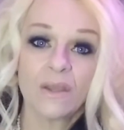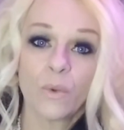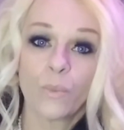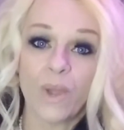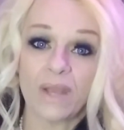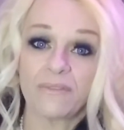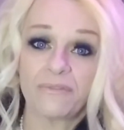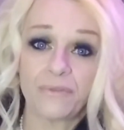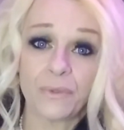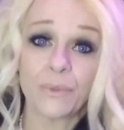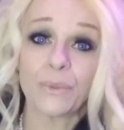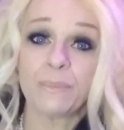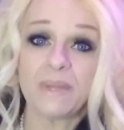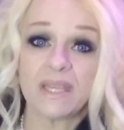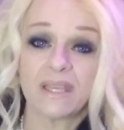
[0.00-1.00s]
wet
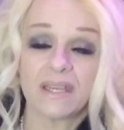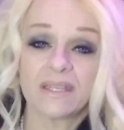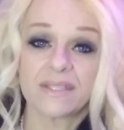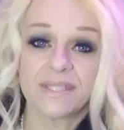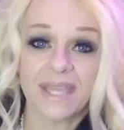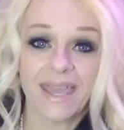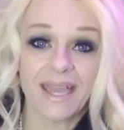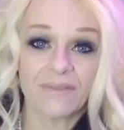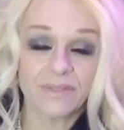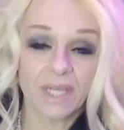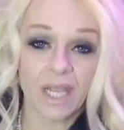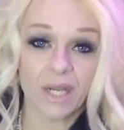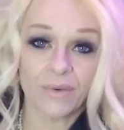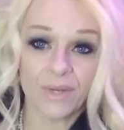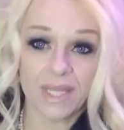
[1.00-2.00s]
food because they have
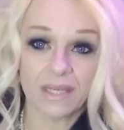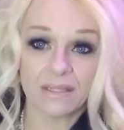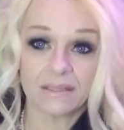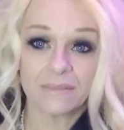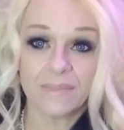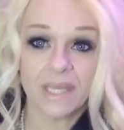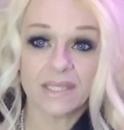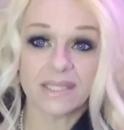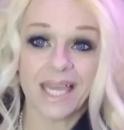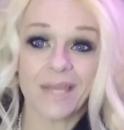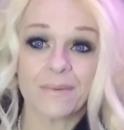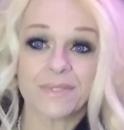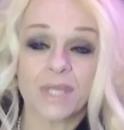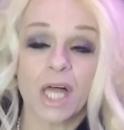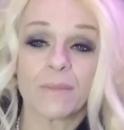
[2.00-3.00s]
diarrhea. Because I
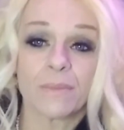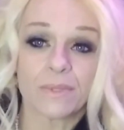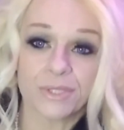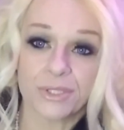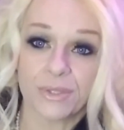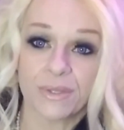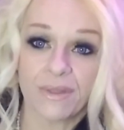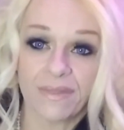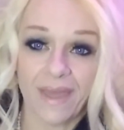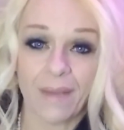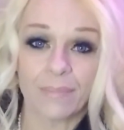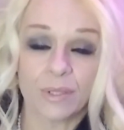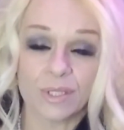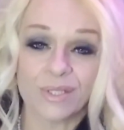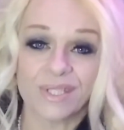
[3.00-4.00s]
was almost
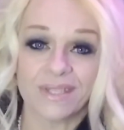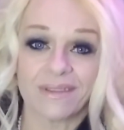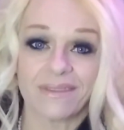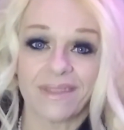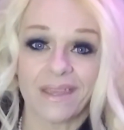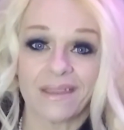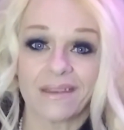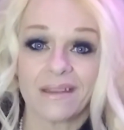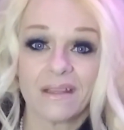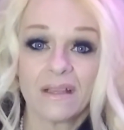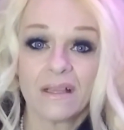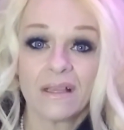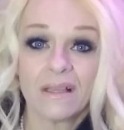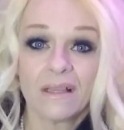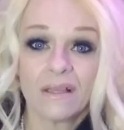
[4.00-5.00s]
that person that
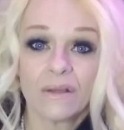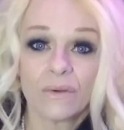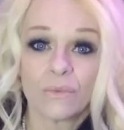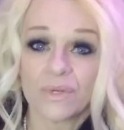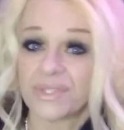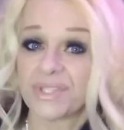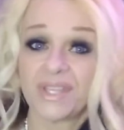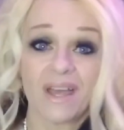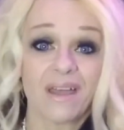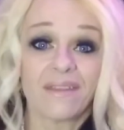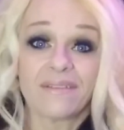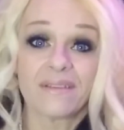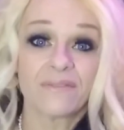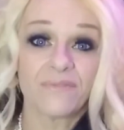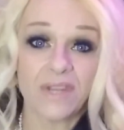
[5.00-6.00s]
was
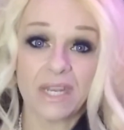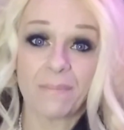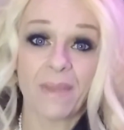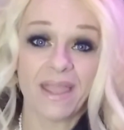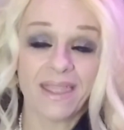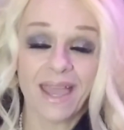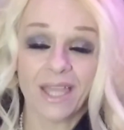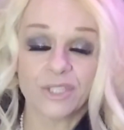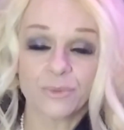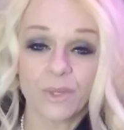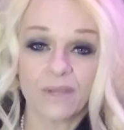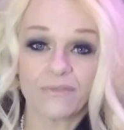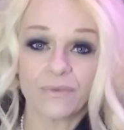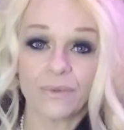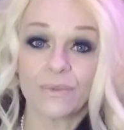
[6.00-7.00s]
done feeding my cats
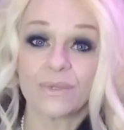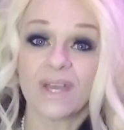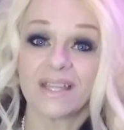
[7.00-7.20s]
wet food